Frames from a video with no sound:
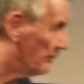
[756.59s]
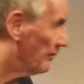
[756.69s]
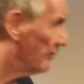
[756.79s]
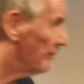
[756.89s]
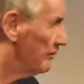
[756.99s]

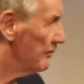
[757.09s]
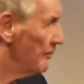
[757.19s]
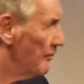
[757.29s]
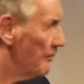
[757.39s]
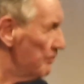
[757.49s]
is that
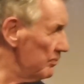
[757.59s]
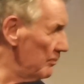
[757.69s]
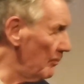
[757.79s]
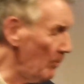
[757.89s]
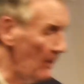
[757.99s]
even as a
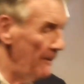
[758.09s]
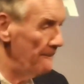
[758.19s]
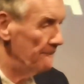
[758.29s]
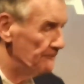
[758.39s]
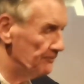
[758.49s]

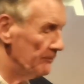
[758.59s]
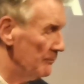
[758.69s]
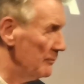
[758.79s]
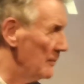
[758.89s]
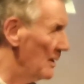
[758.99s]
Nigerian,
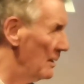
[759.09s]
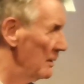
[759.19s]
I